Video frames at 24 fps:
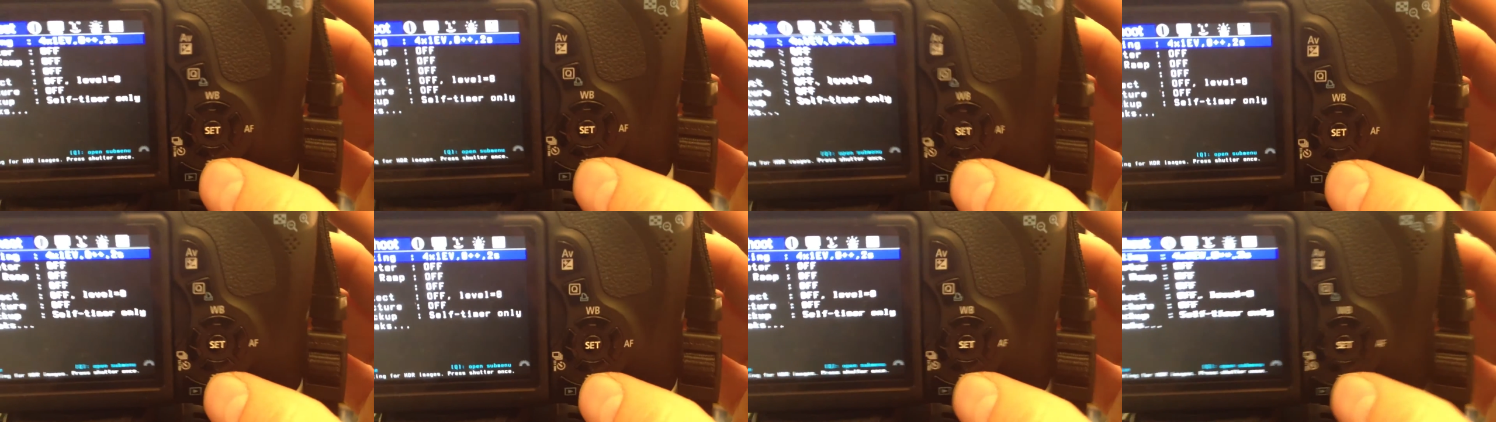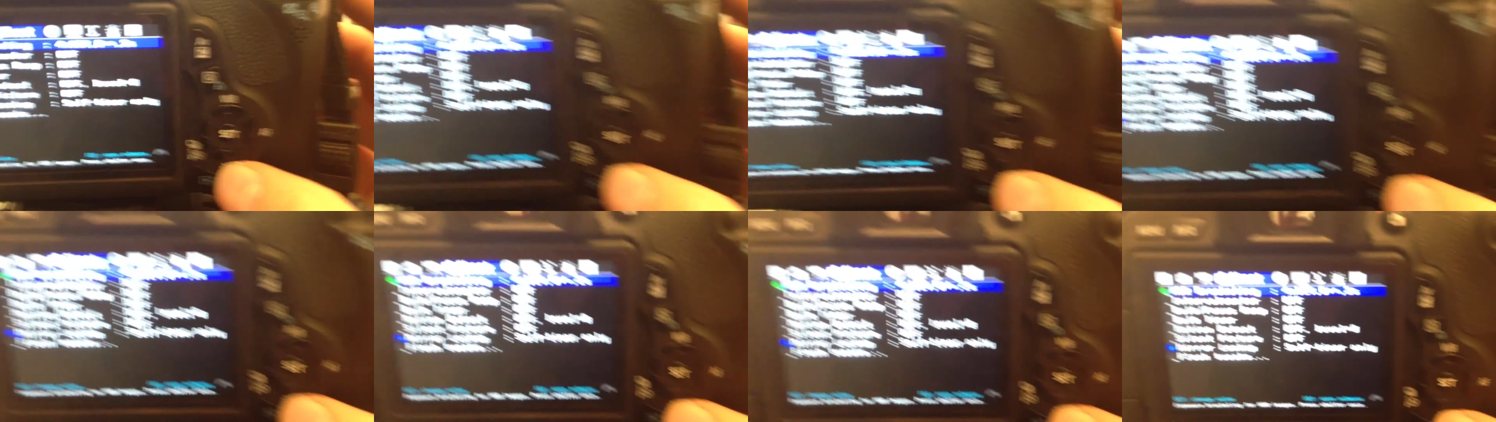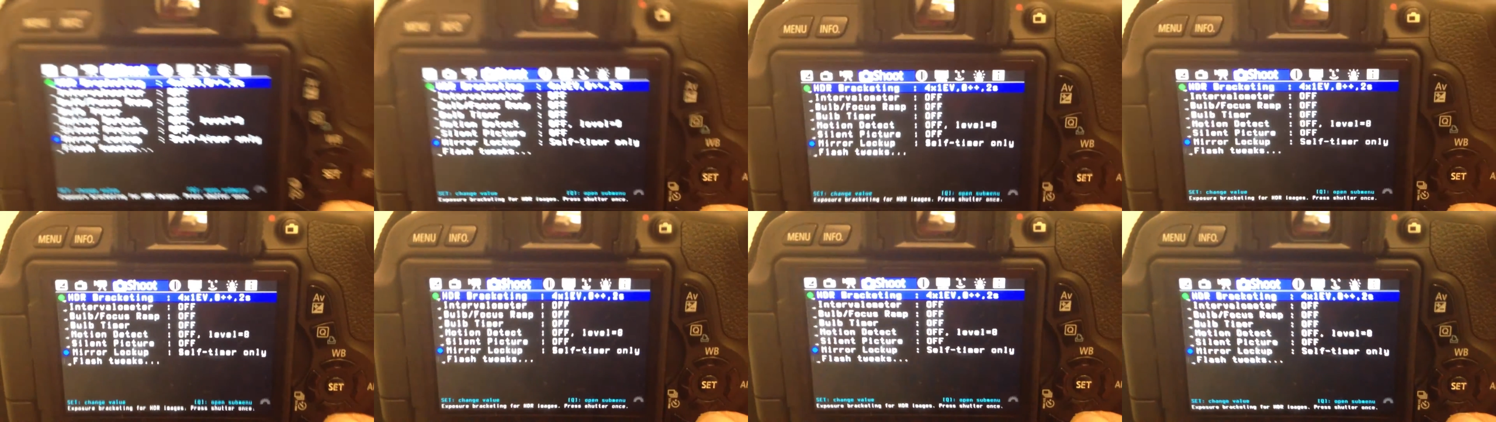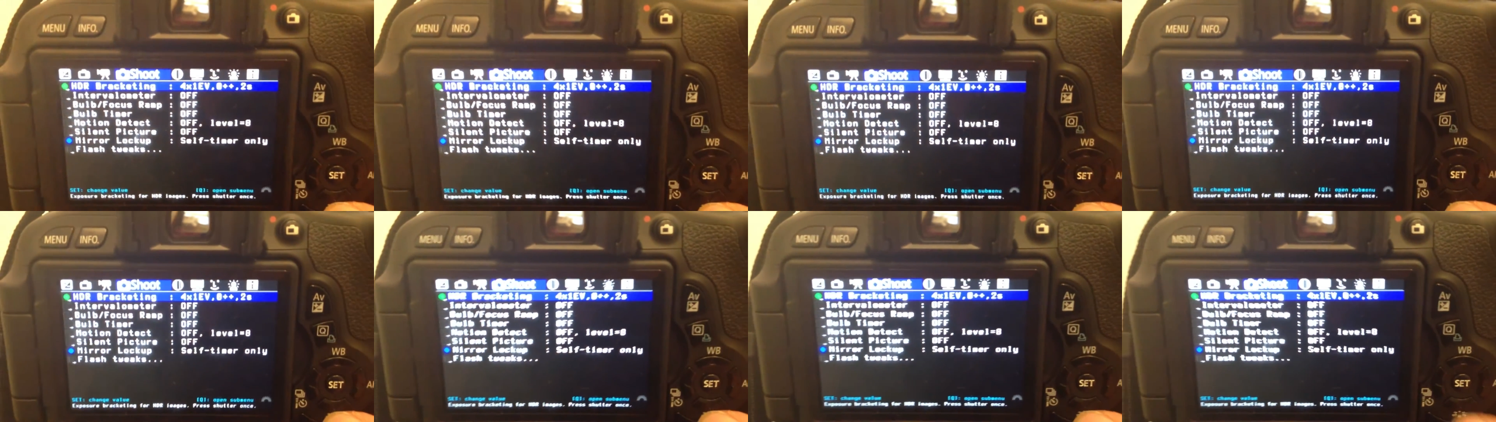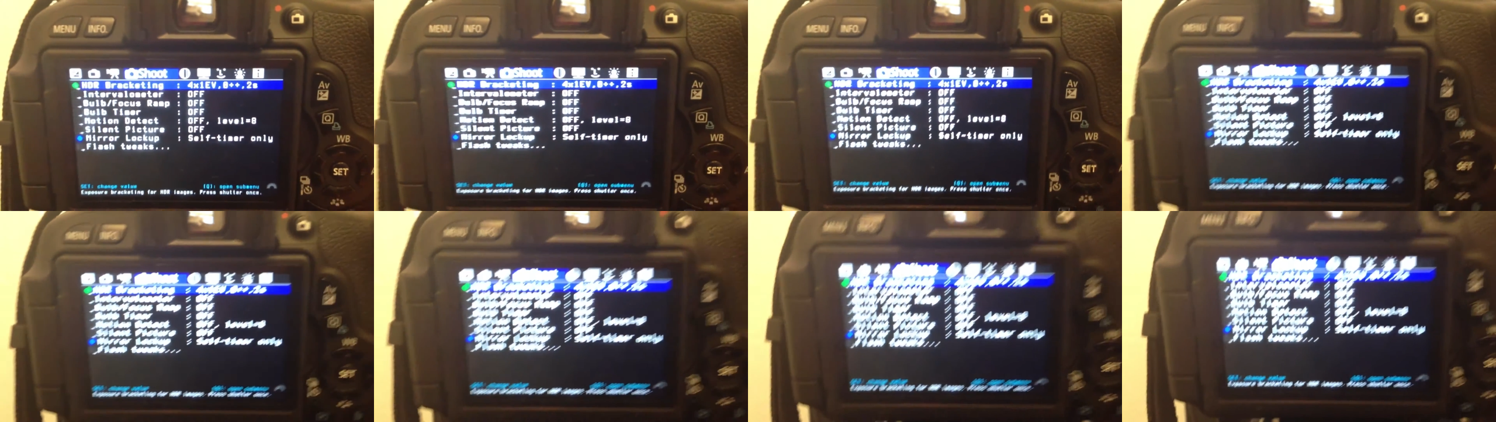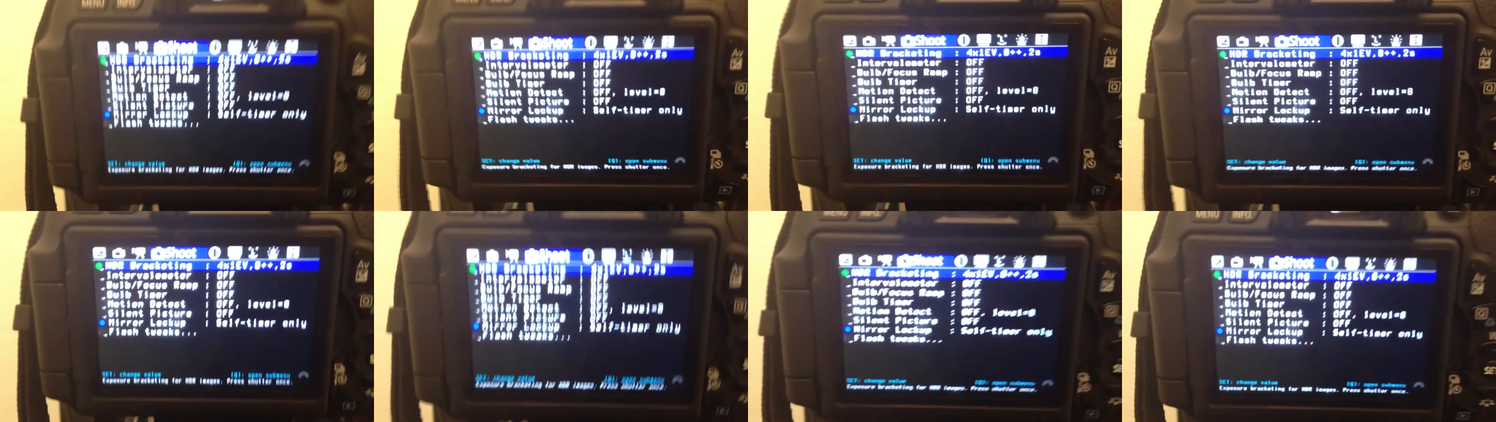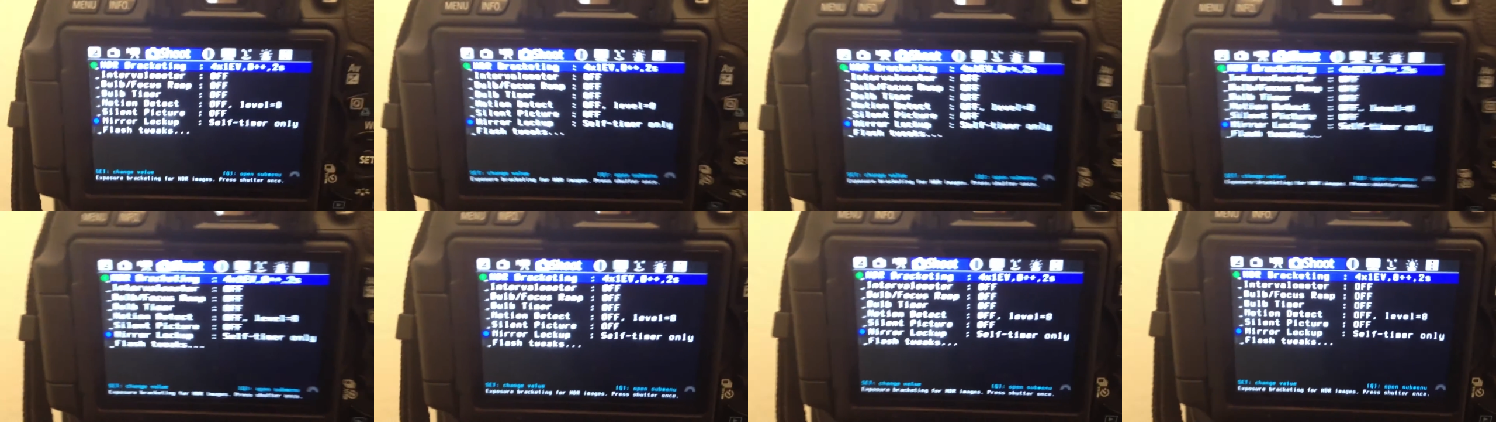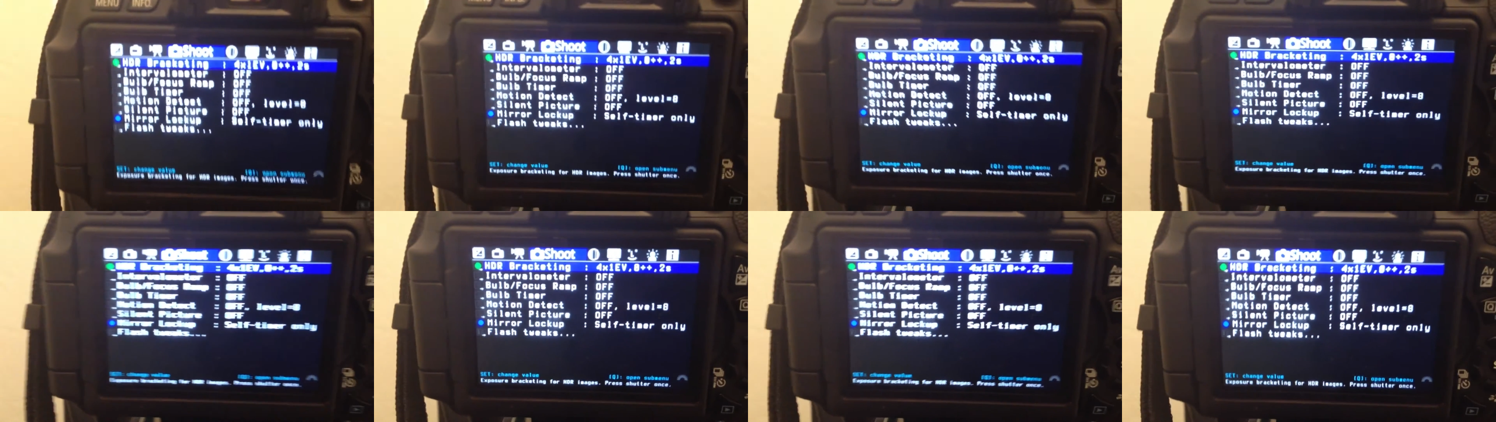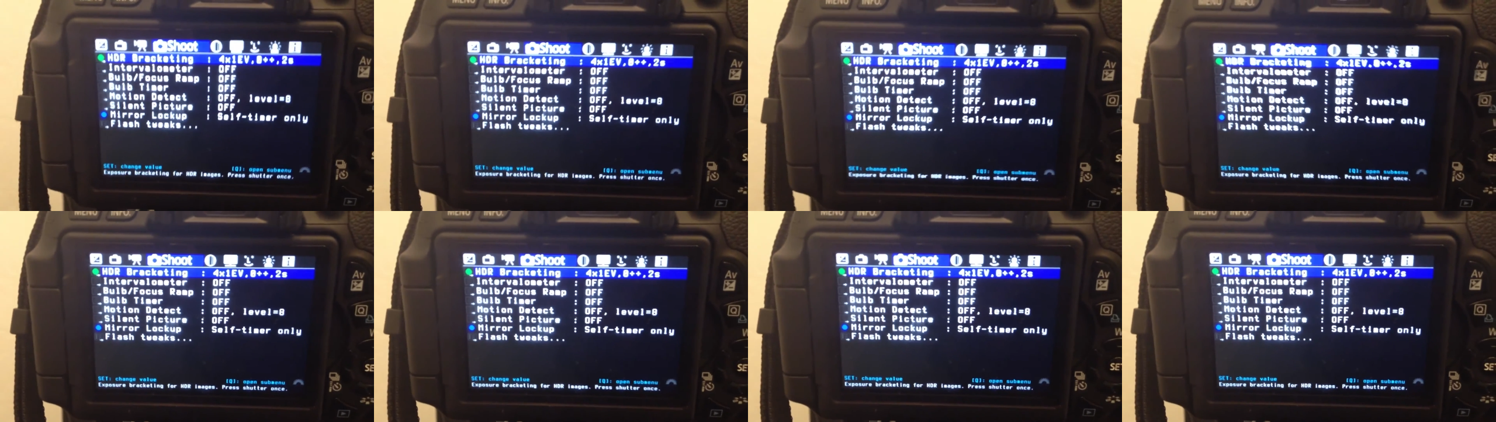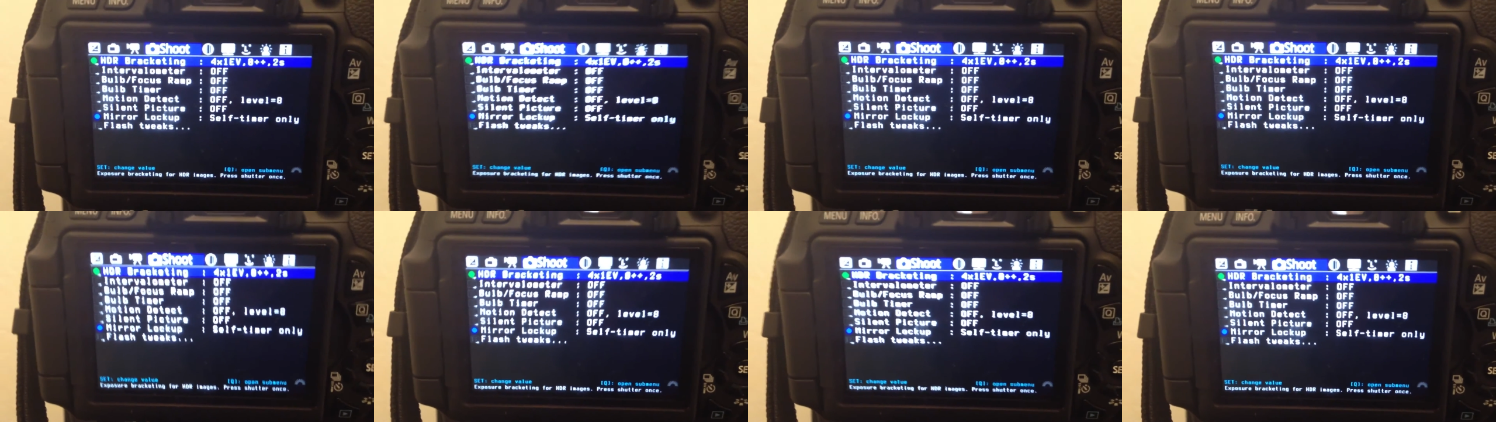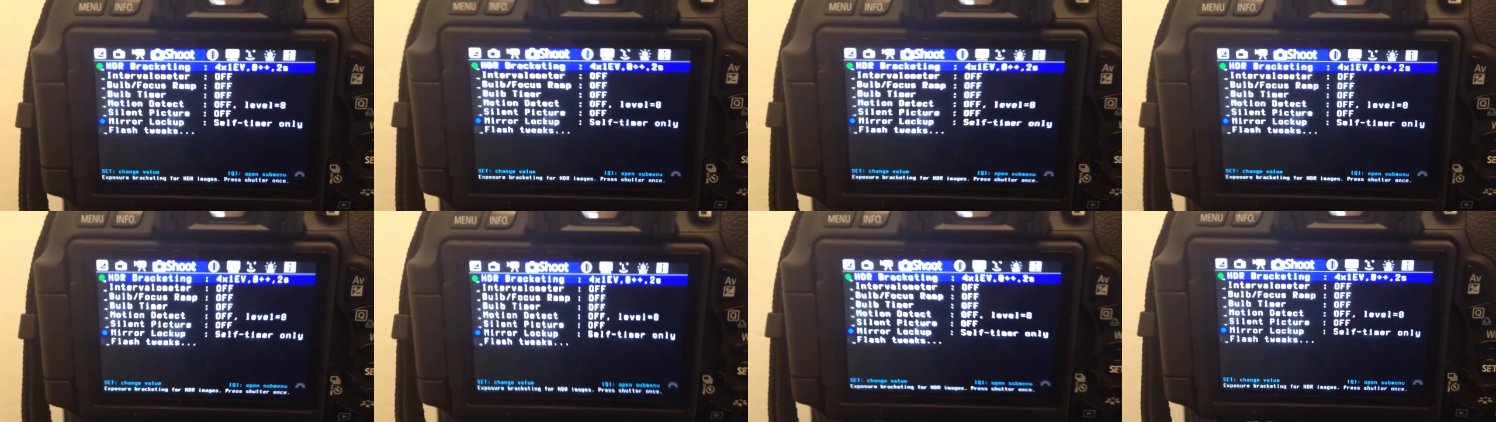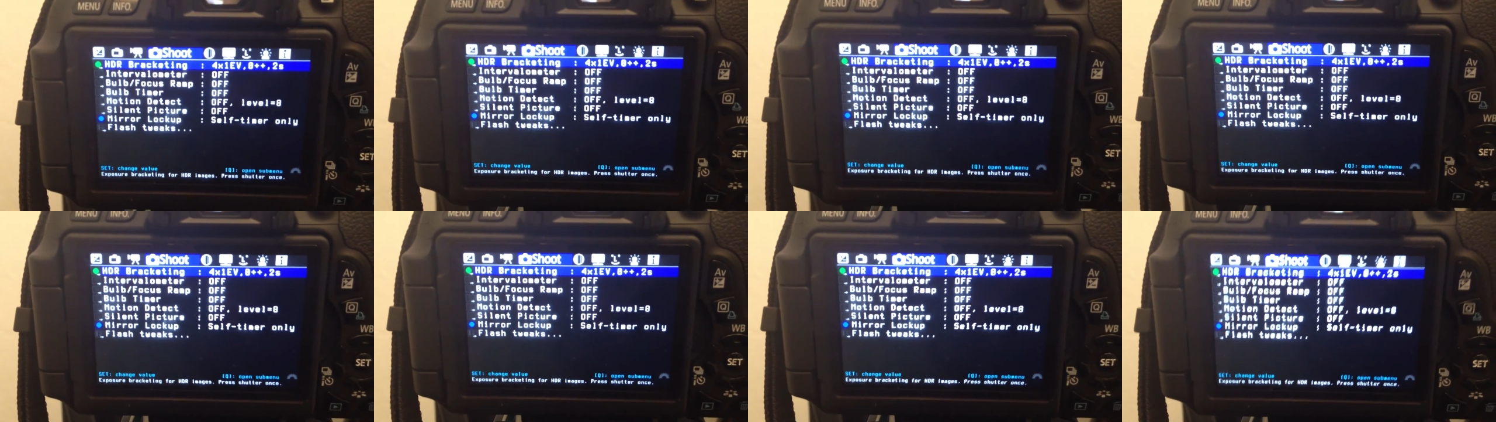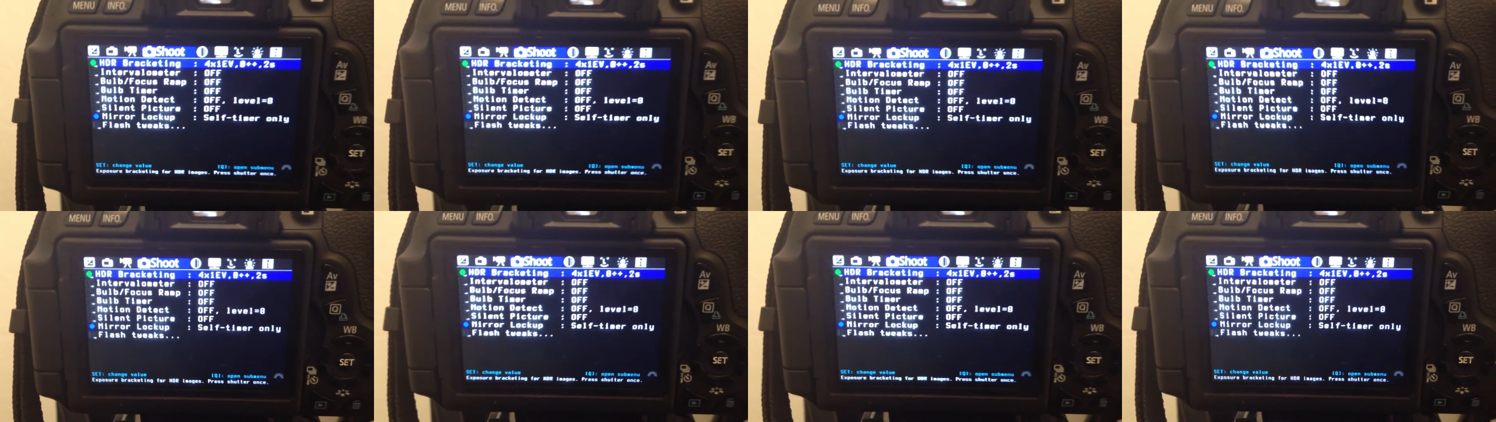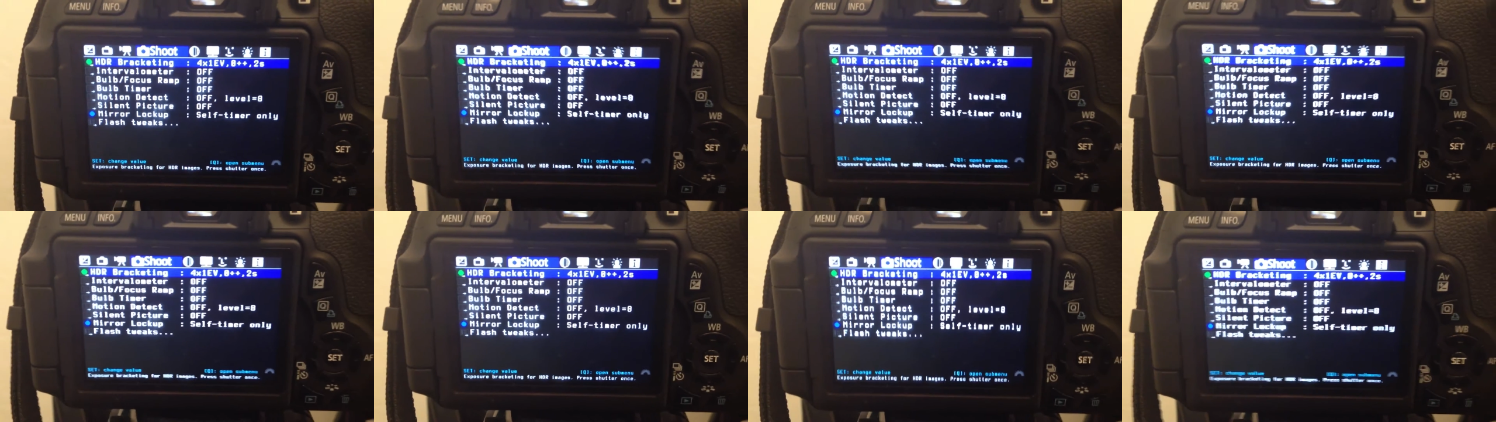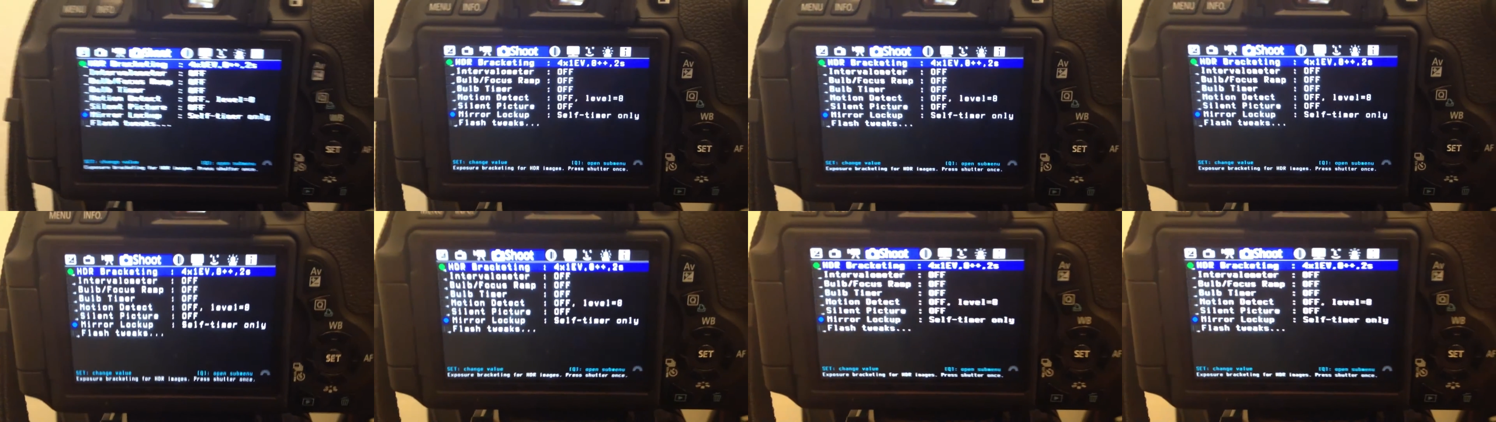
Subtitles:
[unreadable: no face in view]